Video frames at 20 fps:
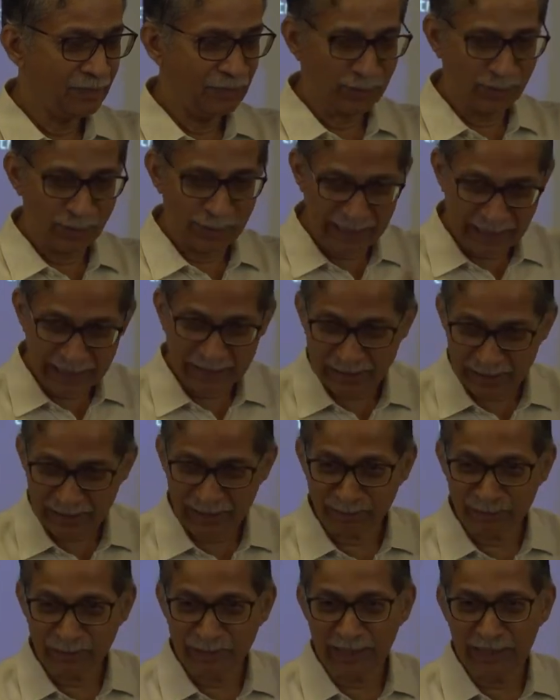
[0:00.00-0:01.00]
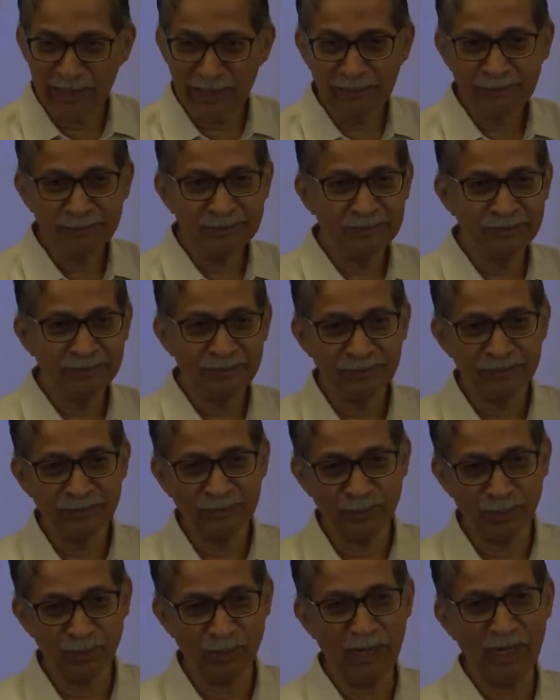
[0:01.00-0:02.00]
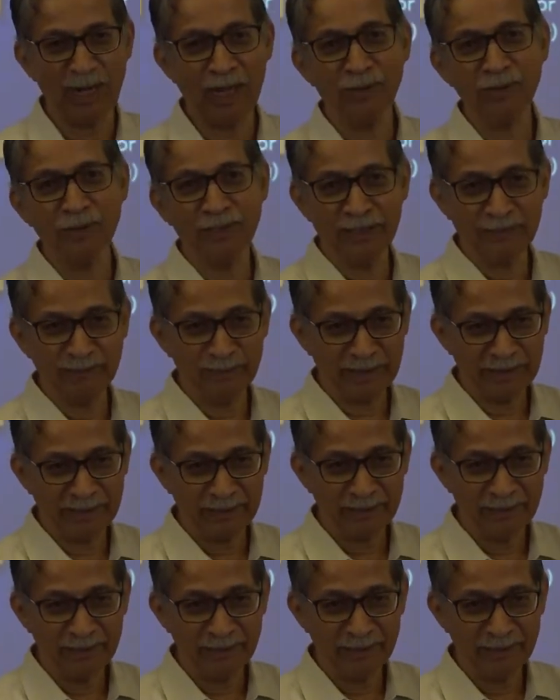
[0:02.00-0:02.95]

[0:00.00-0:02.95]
You arrest something, you allow something.